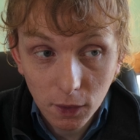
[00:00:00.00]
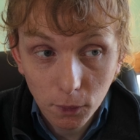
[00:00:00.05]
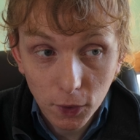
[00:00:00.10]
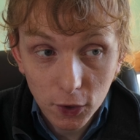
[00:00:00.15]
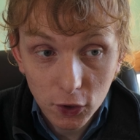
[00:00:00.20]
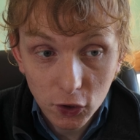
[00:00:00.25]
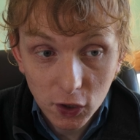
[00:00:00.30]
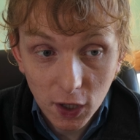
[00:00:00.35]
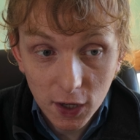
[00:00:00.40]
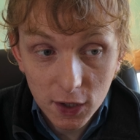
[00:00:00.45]

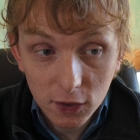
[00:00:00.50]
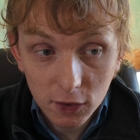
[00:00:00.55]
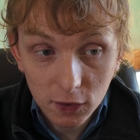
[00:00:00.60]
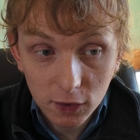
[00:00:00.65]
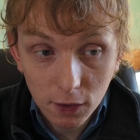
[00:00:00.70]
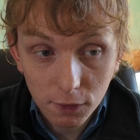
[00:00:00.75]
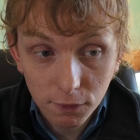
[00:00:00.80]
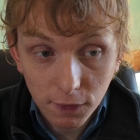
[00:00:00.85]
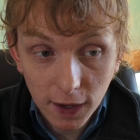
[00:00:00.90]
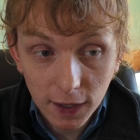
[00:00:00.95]
which changes
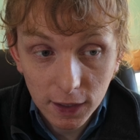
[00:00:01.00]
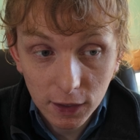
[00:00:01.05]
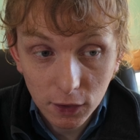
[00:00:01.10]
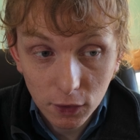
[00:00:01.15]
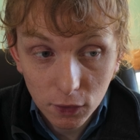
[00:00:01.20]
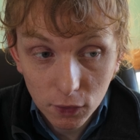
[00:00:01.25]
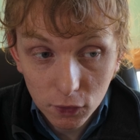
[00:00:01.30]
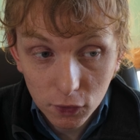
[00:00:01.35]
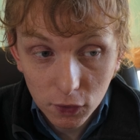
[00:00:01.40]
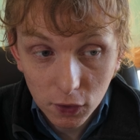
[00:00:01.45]
the
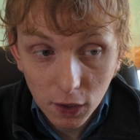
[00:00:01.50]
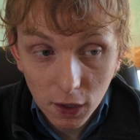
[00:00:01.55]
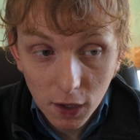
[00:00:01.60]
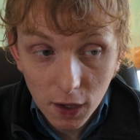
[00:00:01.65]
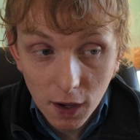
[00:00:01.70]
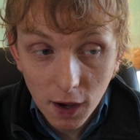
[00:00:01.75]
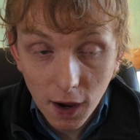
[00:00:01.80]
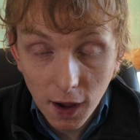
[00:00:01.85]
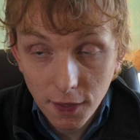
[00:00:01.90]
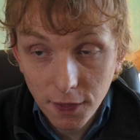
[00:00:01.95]
values,
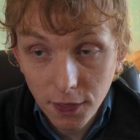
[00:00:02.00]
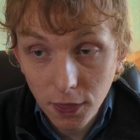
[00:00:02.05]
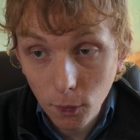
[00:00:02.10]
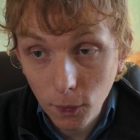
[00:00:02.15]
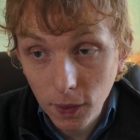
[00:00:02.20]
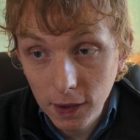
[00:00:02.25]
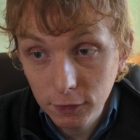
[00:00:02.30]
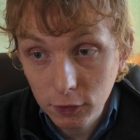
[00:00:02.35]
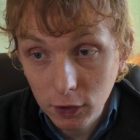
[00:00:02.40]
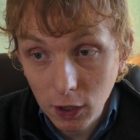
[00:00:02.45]
and then the
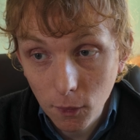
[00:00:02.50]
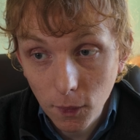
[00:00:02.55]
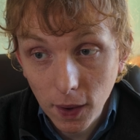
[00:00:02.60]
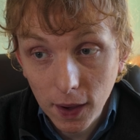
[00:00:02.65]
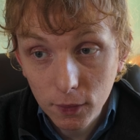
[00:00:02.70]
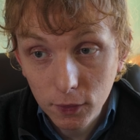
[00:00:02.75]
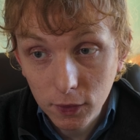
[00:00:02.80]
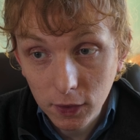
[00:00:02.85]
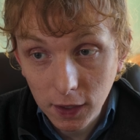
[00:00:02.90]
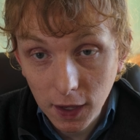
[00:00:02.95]
waves go
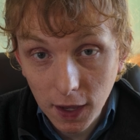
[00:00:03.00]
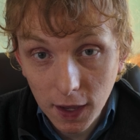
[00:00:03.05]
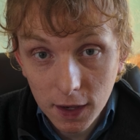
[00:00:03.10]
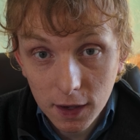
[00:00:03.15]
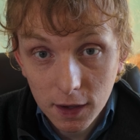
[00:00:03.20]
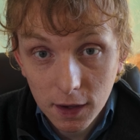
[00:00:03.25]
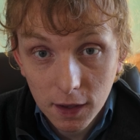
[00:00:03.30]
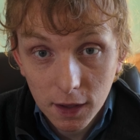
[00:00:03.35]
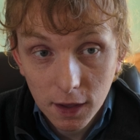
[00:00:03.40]
out again